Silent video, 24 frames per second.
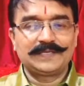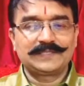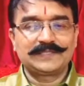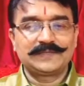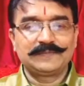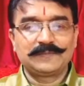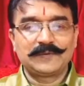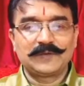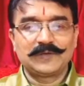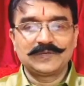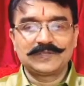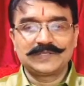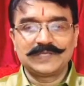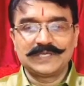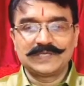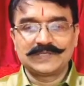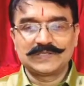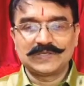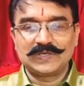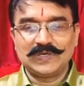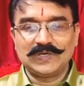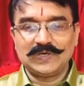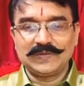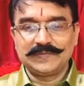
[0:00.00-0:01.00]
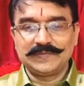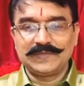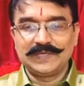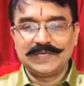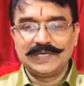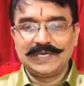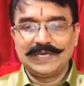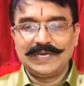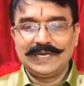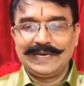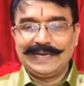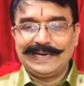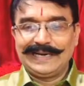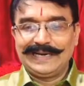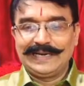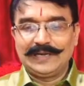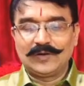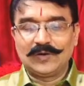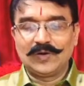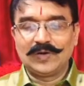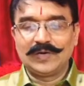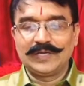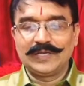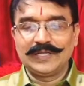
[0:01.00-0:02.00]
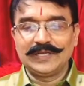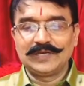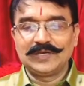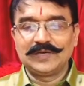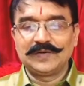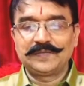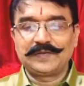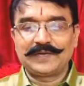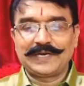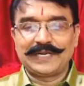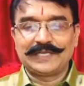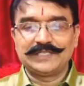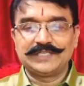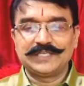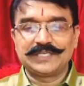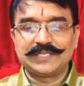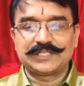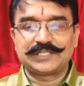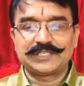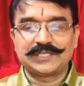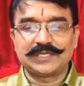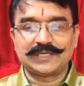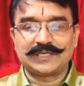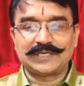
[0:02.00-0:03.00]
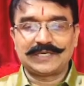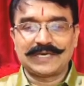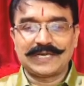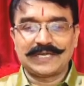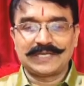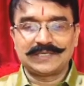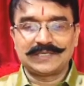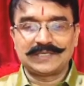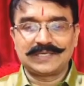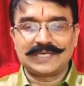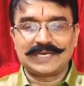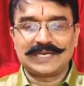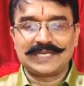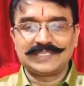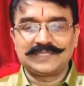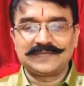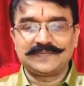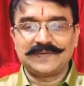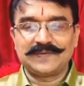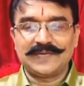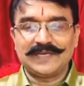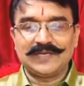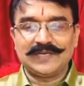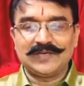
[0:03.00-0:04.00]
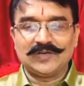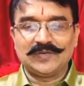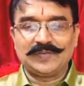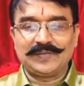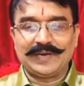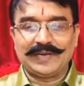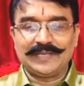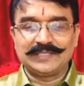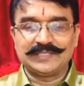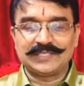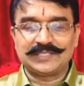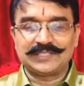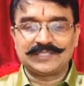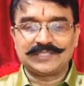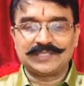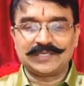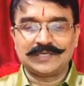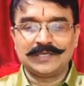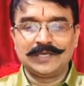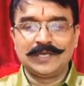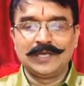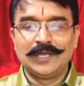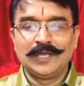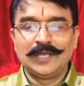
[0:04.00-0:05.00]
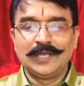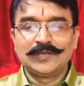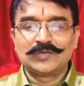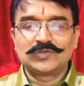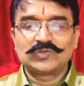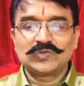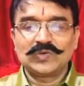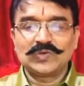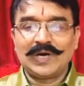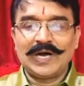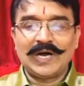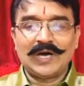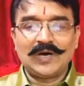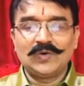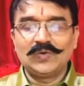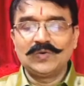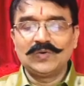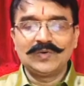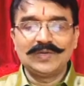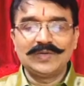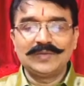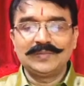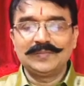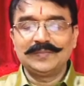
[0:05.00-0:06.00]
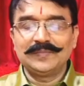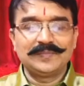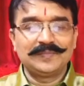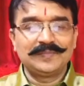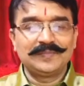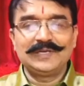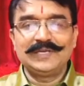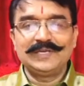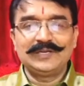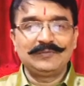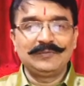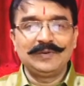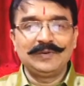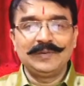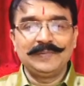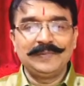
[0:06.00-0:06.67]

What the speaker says: a process of recording of transaction, classifying of transaction. So how it will be